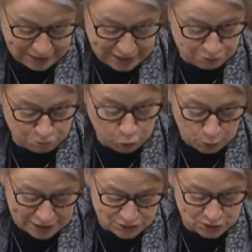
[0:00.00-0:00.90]
have more
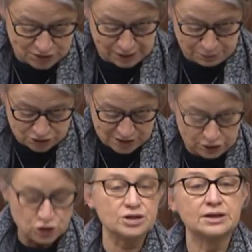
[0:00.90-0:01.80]
or less the same
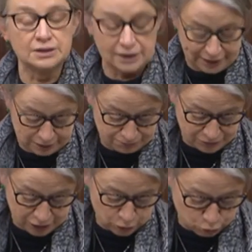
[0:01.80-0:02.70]
intention,
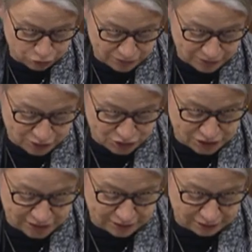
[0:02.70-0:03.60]

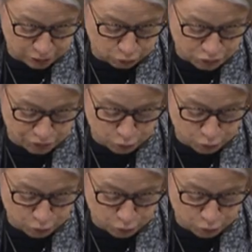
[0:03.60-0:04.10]
inserting in clause